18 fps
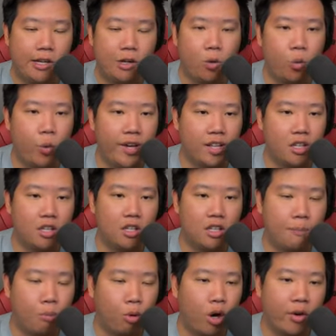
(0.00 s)
with
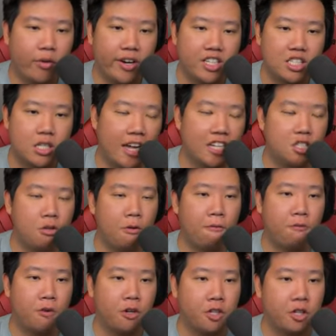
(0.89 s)
the progress as you
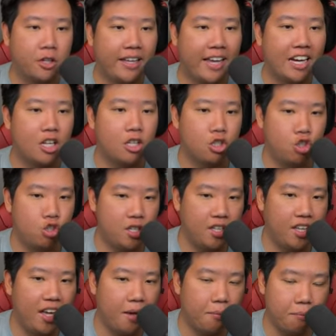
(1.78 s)
further get into the
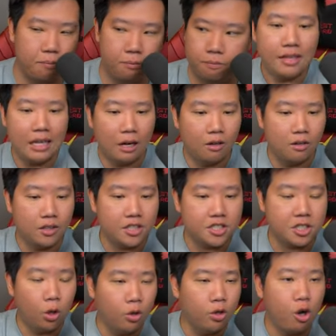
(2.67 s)
game. Now
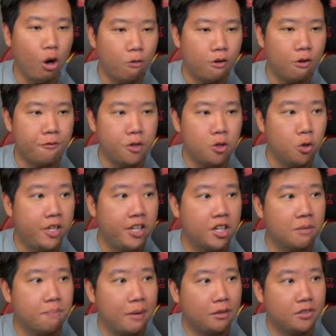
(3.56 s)
let's an overview
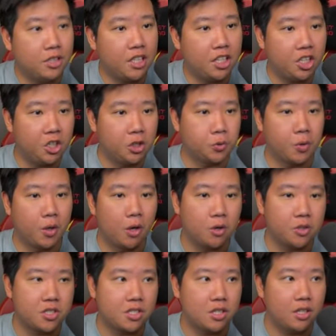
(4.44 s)
here about the
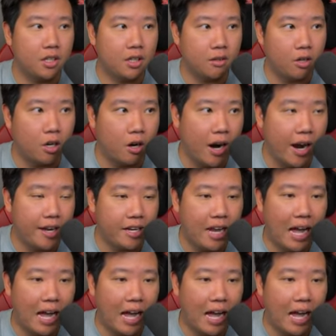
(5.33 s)
heroes. All right,